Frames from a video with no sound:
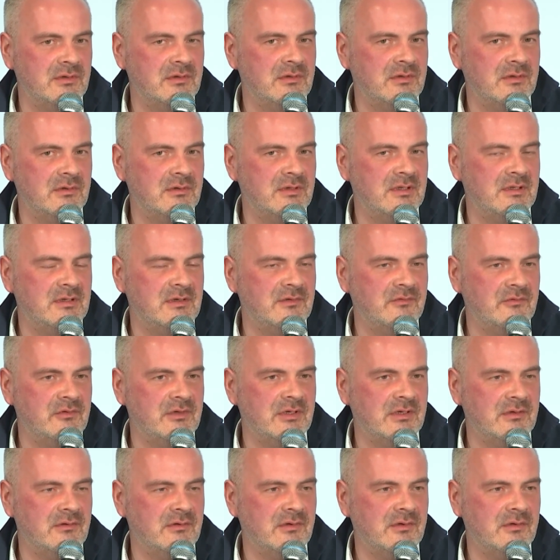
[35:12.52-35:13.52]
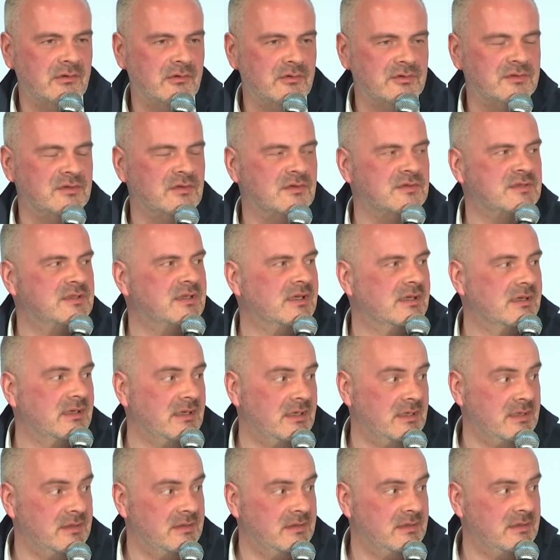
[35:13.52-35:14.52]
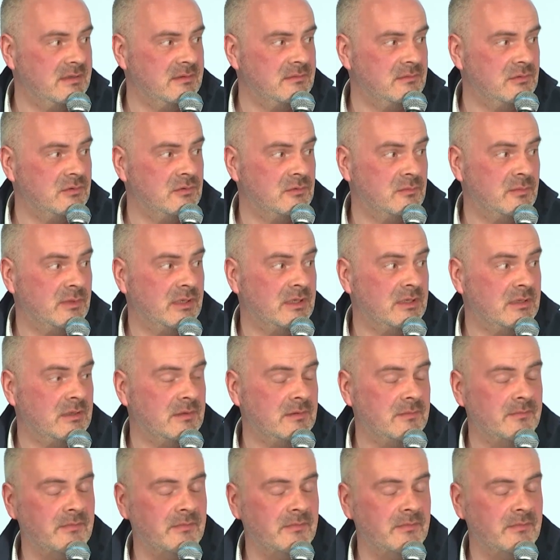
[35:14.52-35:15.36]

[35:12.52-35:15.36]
So to finish, I would like to say that we have this need to